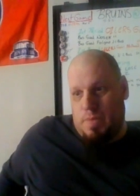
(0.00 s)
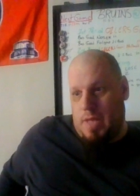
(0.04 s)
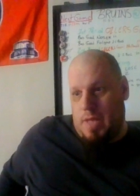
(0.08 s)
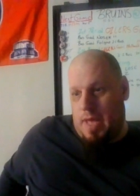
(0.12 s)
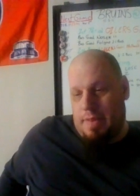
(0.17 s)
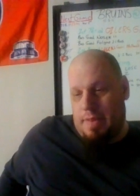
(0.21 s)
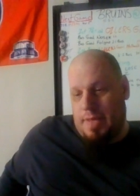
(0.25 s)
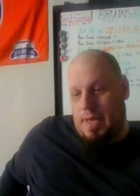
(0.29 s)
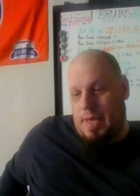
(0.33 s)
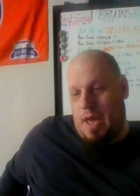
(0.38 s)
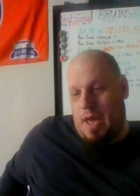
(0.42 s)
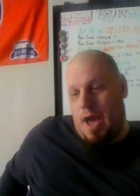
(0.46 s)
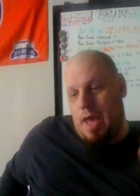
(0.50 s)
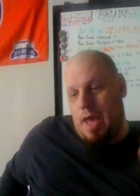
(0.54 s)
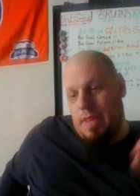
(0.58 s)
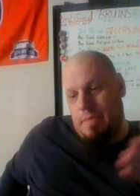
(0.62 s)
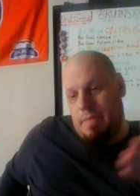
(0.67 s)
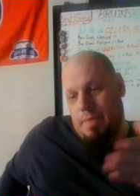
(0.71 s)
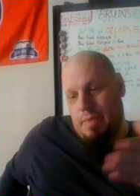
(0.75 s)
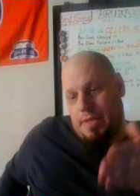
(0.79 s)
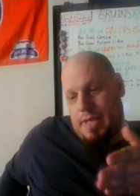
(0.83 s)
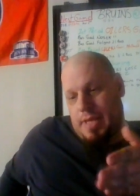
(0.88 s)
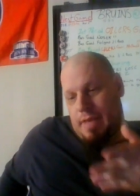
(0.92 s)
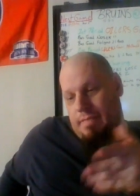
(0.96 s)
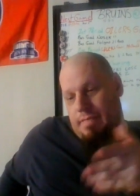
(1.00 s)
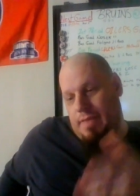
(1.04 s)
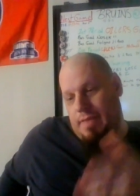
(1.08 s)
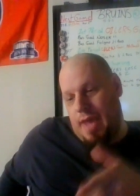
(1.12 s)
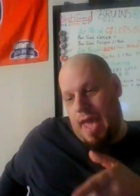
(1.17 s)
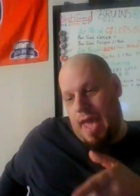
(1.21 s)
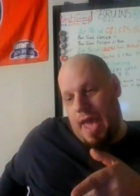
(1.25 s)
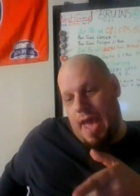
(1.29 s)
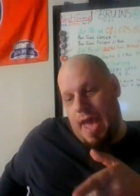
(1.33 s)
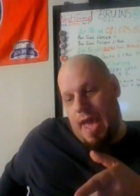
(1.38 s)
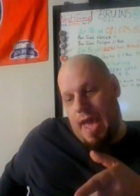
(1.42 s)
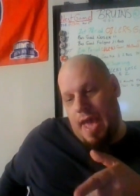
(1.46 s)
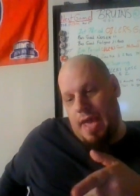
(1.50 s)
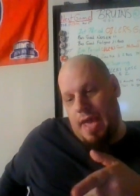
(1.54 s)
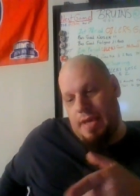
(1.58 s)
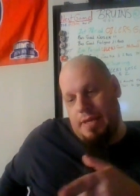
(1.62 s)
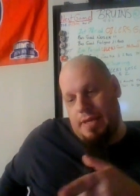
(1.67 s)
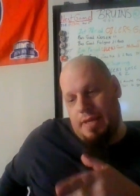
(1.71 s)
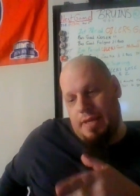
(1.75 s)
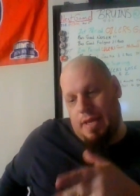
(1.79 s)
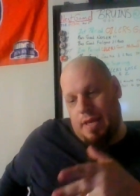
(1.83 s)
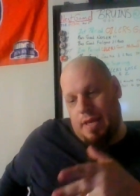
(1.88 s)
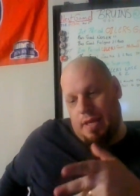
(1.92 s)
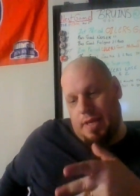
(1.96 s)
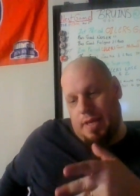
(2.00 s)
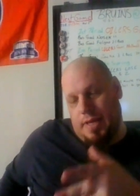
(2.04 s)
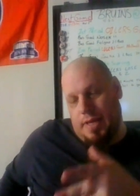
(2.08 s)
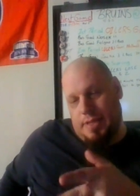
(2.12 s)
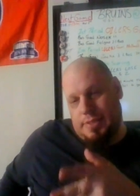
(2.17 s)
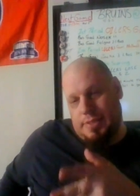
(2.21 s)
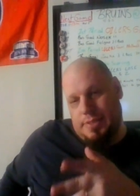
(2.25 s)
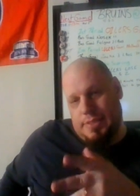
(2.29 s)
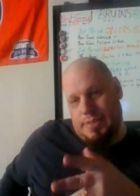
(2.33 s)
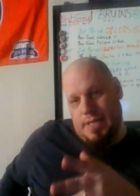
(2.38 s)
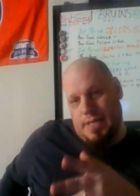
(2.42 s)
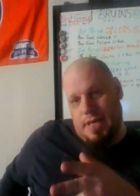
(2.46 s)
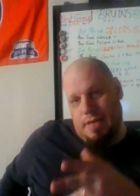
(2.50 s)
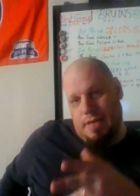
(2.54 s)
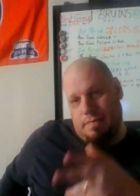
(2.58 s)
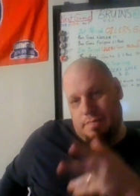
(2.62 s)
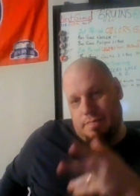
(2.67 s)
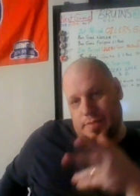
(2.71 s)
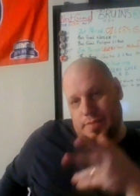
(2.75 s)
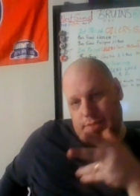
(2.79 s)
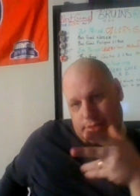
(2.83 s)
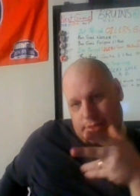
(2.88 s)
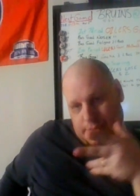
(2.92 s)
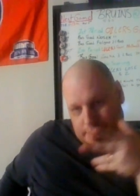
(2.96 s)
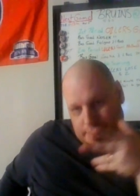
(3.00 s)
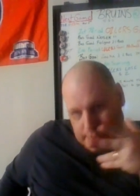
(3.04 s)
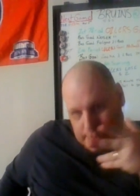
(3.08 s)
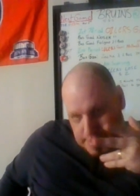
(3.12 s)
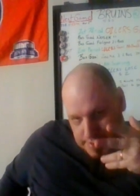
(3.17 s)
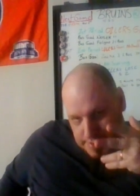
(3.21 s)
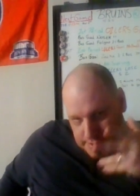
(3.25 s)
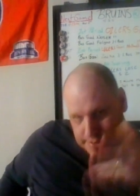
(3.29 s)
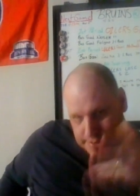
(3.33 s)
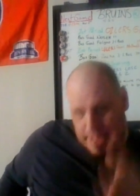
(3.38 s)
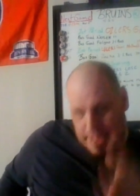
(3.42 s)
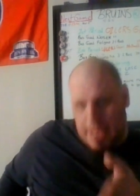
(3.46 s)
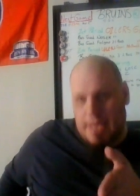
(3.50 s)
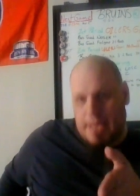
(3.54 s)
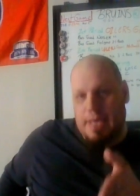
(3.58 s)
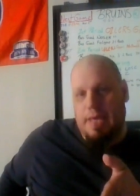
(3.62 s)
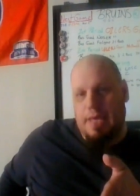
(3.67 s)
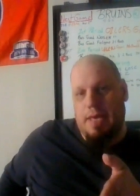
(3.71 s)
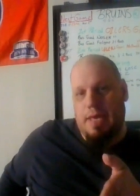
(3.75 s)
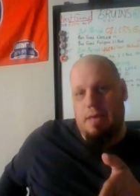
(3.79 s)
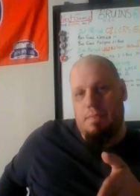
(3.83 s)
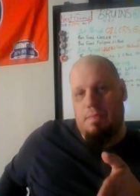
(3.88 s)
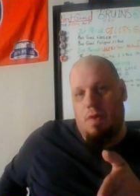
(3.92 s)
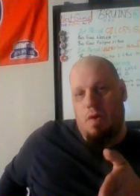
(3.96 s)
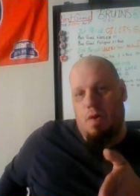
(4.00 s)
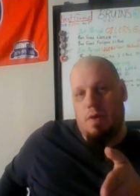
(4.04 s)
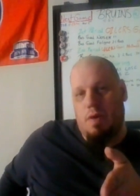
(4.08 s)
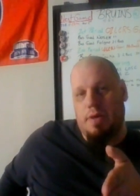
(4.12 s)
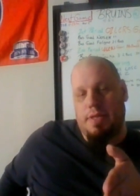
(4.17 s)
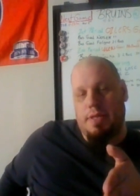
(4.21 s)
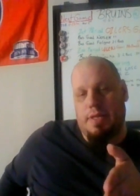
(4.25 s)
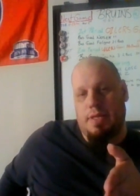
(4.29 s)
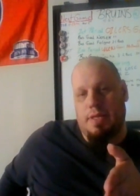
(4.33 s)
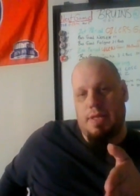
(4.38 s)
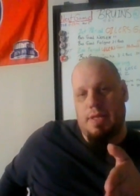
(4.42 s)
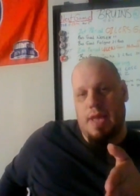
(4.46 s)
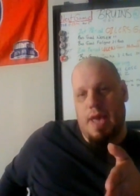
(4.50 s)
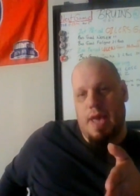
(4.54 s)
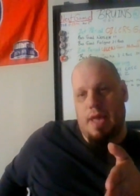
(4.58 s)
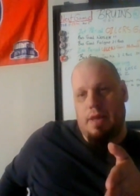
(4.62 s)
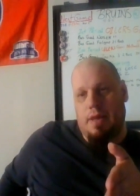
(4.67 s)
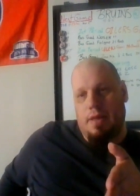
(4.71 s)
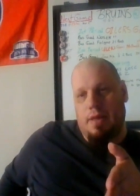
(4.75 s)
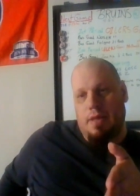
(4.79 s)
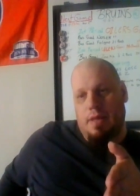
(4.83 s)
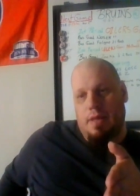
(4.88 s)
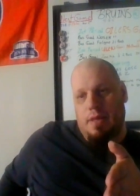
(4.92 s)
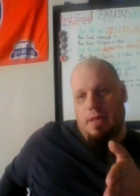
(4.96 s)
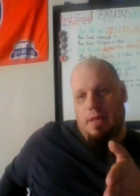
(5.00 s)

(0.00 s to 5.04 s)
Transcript: And the guy that McDavid had, and instead of taking him hard to the net,